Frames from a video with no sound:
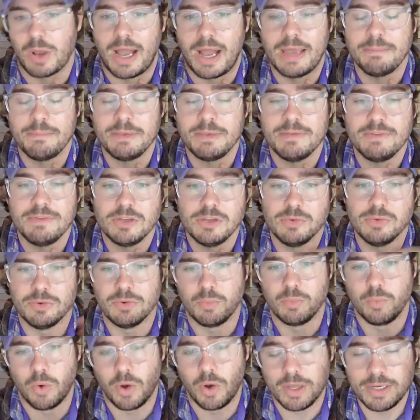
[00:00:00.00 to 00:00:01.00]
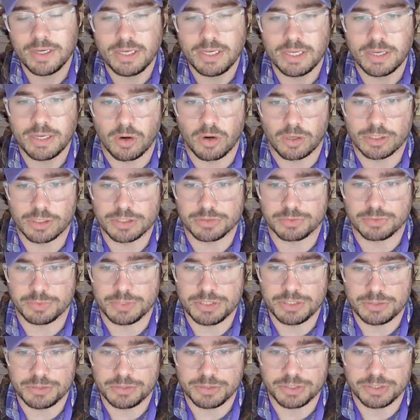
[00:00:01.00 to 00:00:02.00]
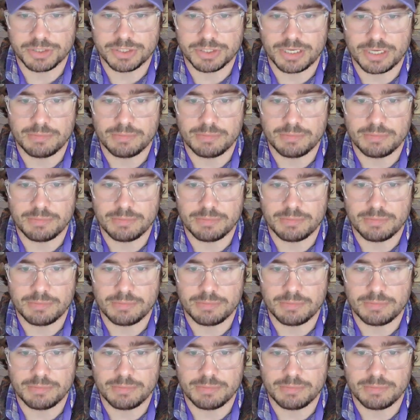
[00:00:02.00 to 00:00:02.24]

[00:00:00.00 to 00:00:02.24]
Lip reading: So I'm giving you an artist research